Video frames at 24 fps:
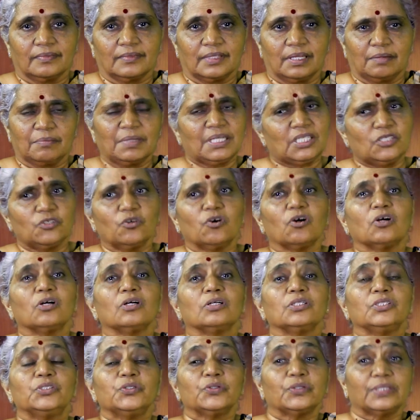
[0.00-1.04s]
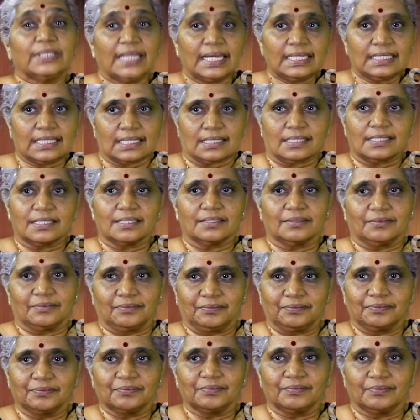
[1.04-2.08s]
But you get it.
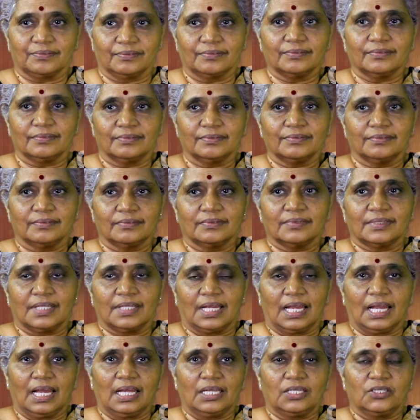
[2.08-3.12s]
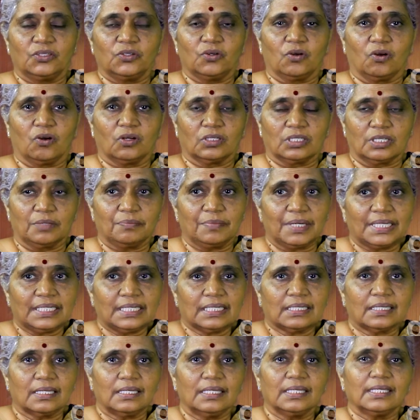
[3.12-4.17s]
And you
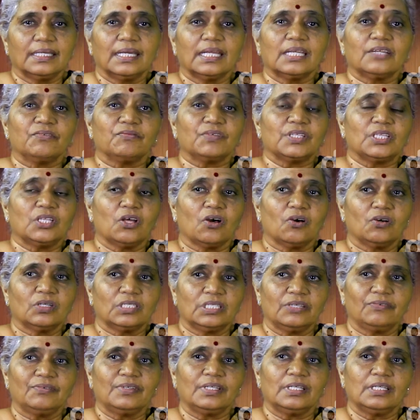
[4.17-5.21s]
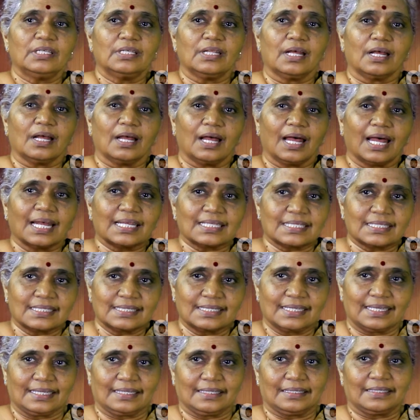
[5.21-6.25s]
automatically get without even
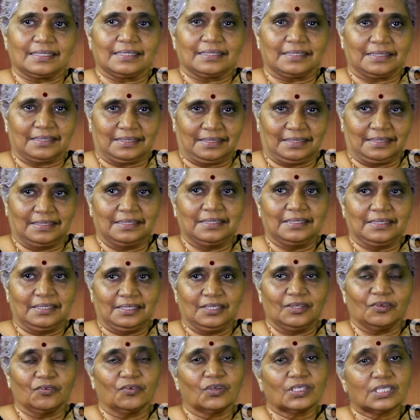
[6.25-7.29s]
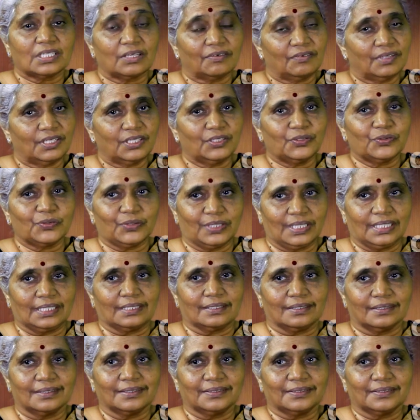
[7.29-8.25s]
asking whatever you need.